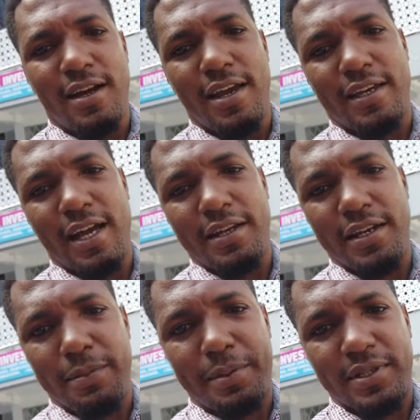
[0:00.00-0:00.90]
You can
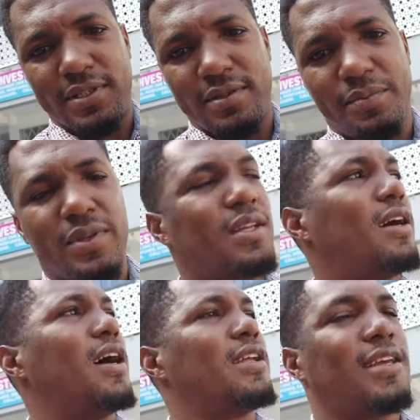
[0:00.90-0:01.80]
dip it
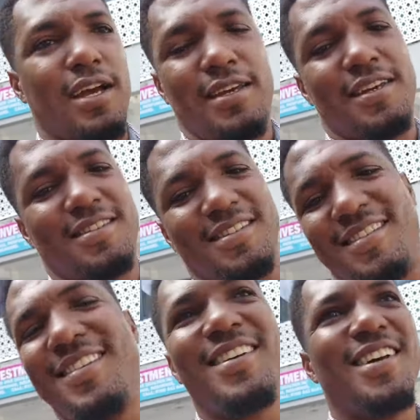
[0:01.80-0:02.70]
and you can eat
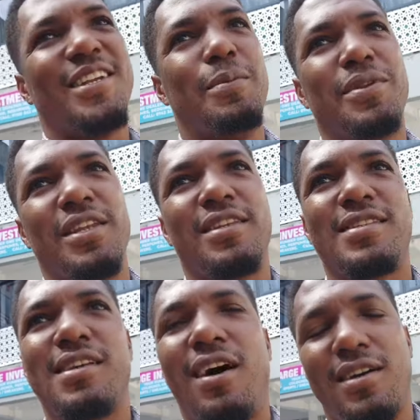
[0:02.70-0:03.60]
it. Dip it into
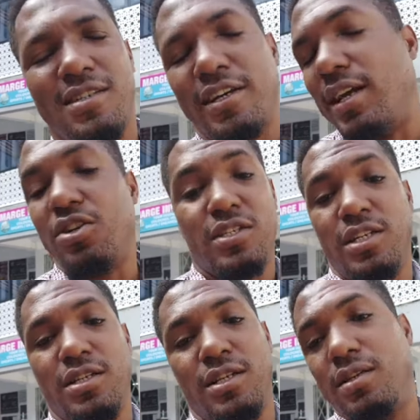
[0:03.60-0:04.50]
sauce. You can just
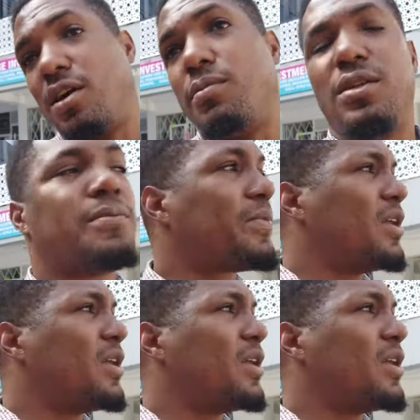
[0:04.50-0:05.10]
eat it normal.